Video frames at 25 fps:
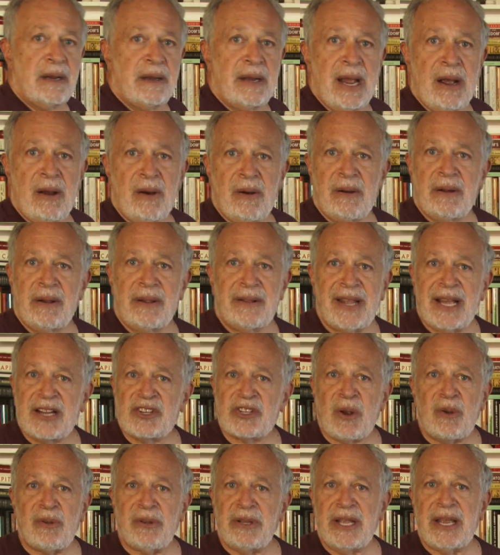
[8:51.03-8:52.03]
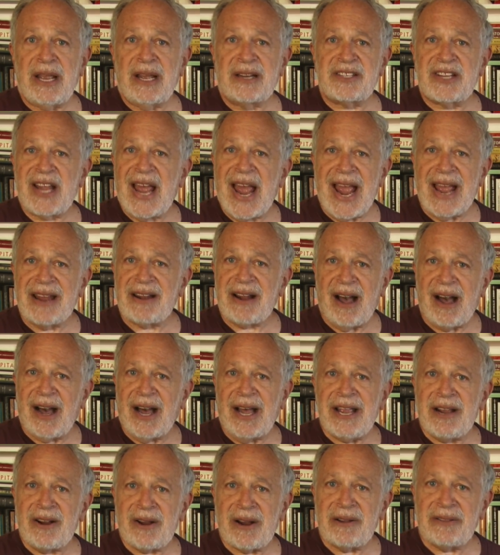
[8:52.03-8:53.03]
Now, that's only a tad
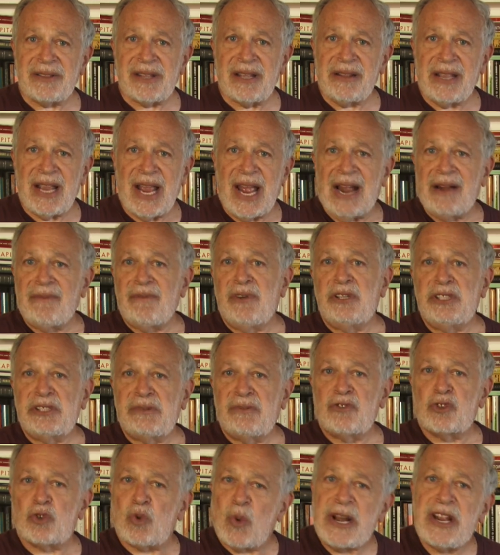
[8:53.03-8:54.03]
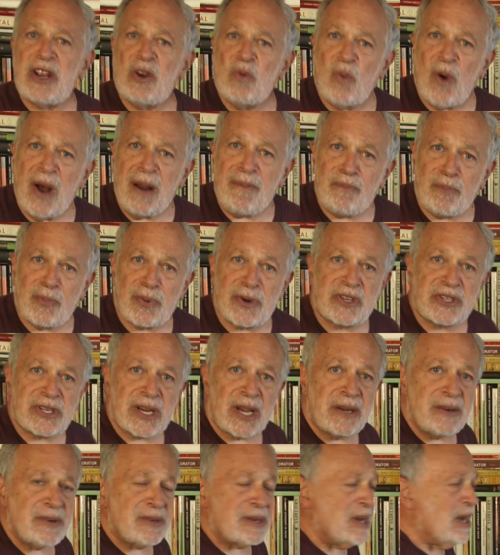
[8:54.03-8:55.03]
higher than the average of
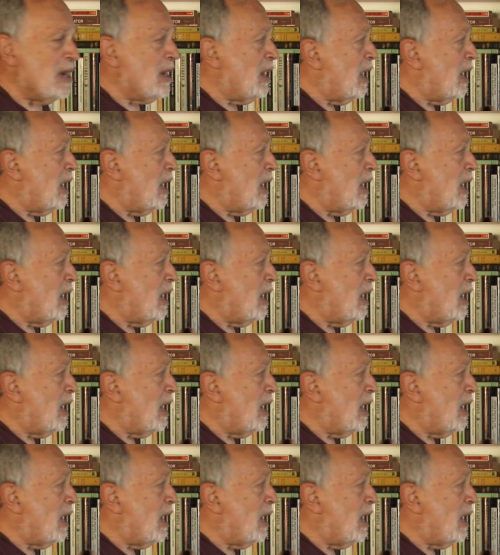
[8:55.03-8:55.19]
21%